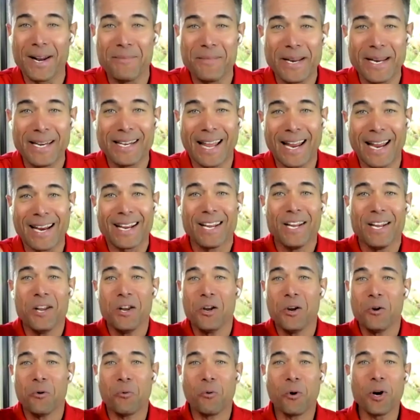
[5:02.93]
I mean, like,
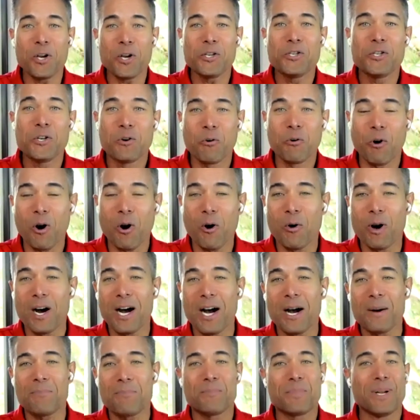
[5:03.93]
where did you grow
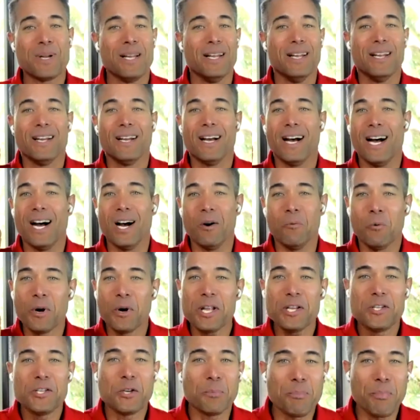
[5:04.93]
up?
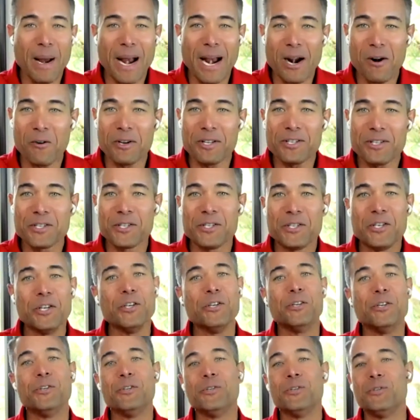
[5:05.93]
What did your parents
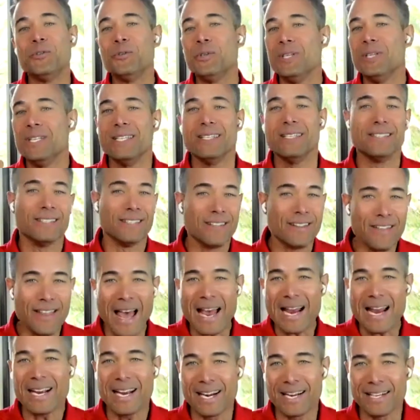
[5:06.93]
do?
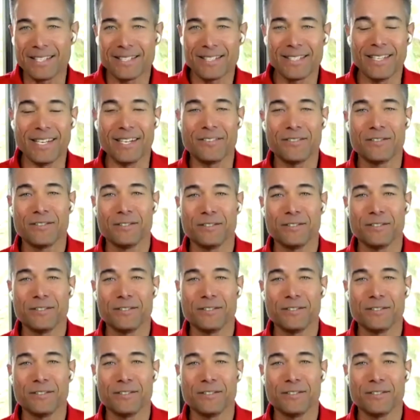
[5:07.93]
That kind of stuff.